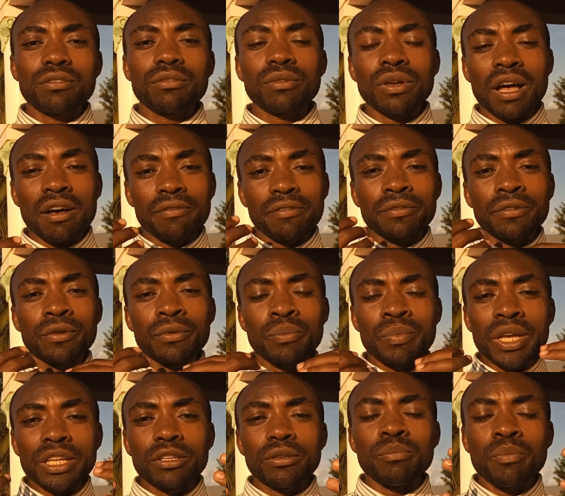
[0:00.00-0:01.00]
you have
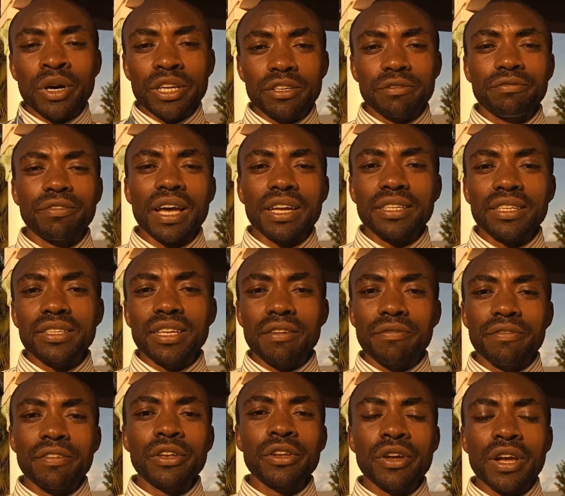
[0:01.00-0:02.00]
modified the
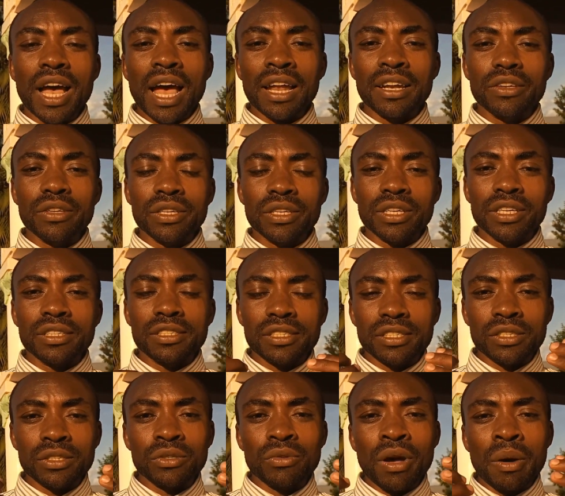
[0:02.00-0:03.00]
video and
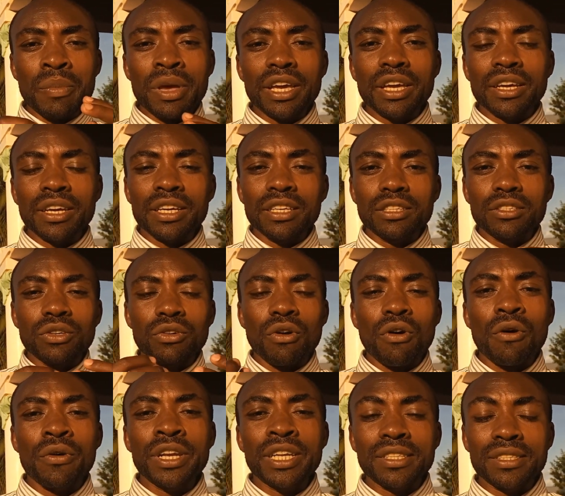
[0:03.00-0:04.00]
you are making it your
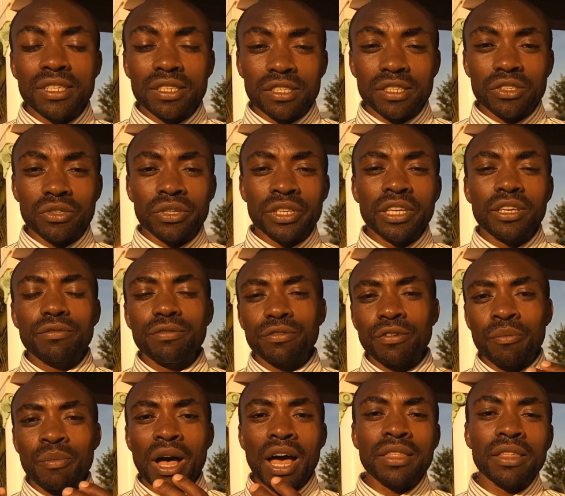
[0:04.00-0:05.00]
own, it is unique
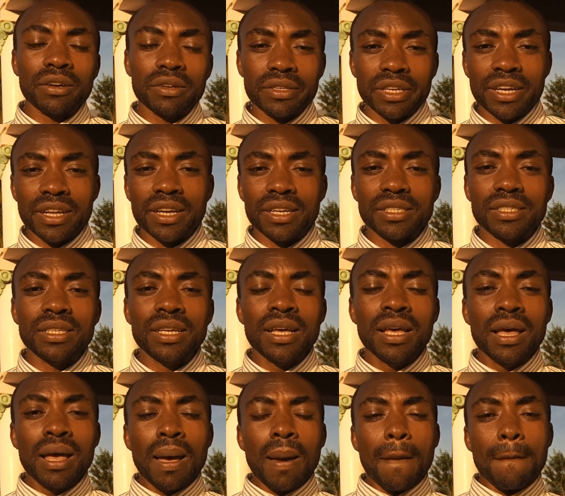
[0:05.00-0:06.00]
from other creators.
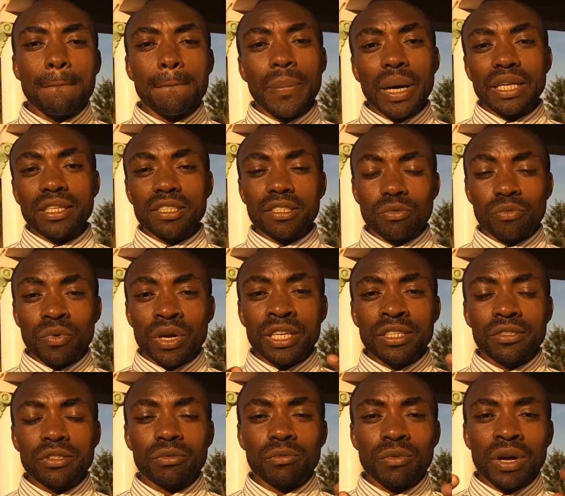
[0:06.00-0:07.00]
But
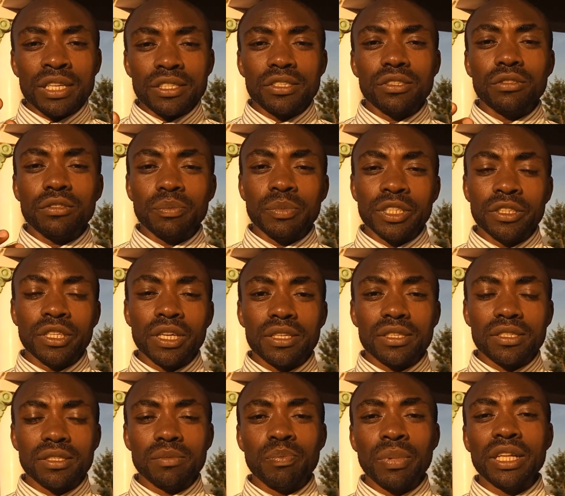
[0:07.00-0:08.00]
once YouTube
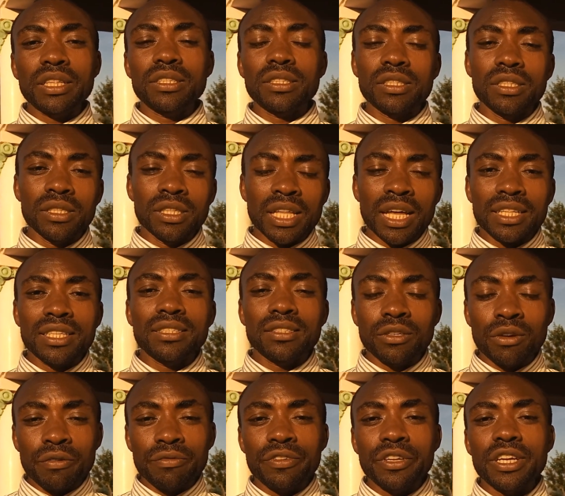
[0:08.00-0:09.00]
detects that
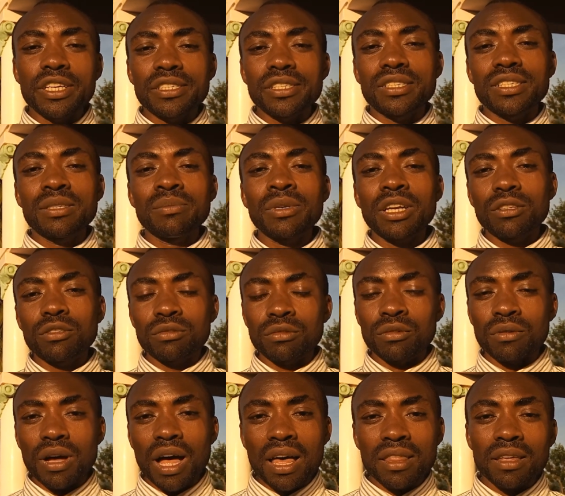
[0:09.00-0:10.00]
your video is similar
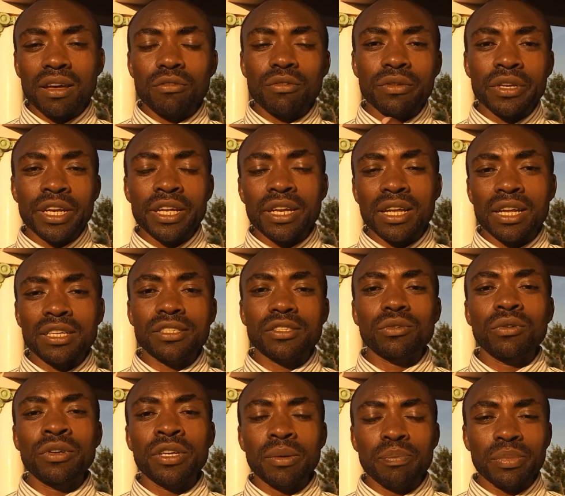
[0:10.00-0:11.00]
to other creators
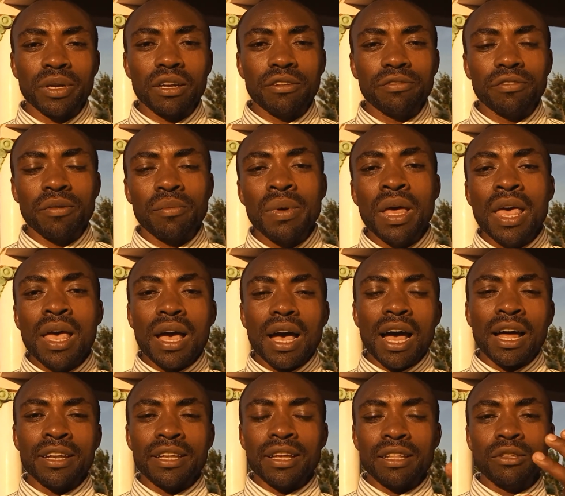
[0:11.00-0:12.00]
on the platform,
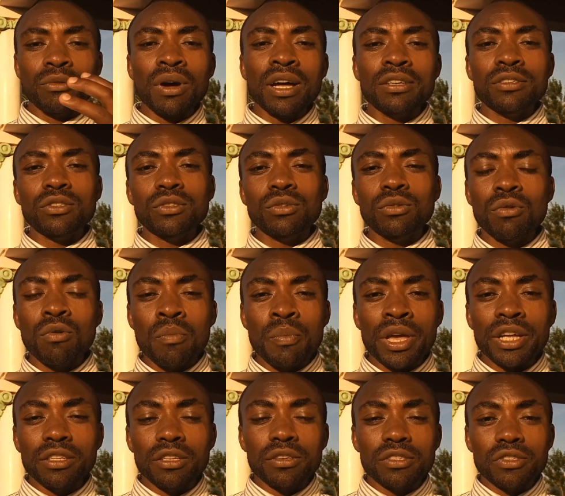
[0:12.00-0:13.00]
and they're the ones who
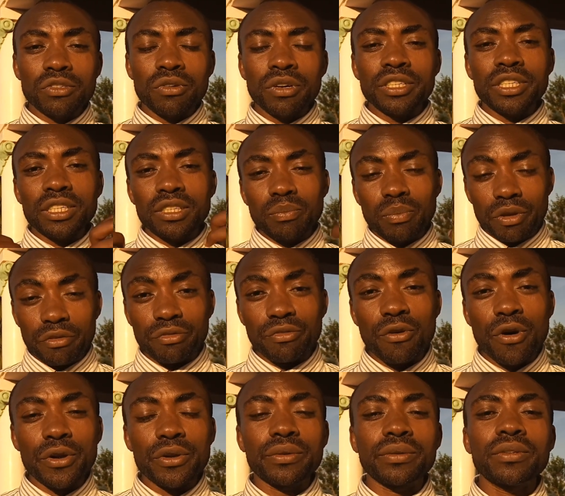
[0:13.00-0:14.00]
made those content
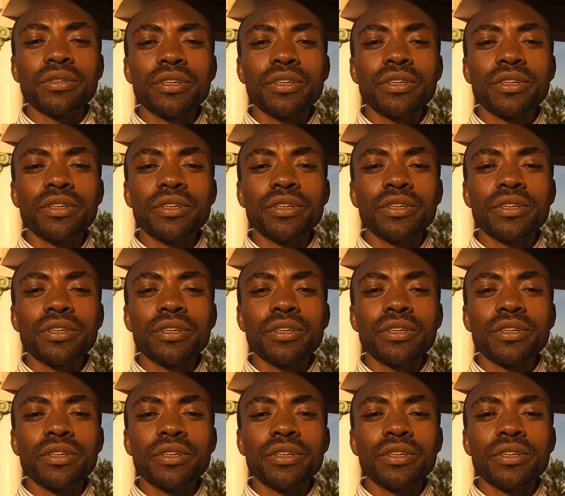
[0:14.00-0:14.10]
before you,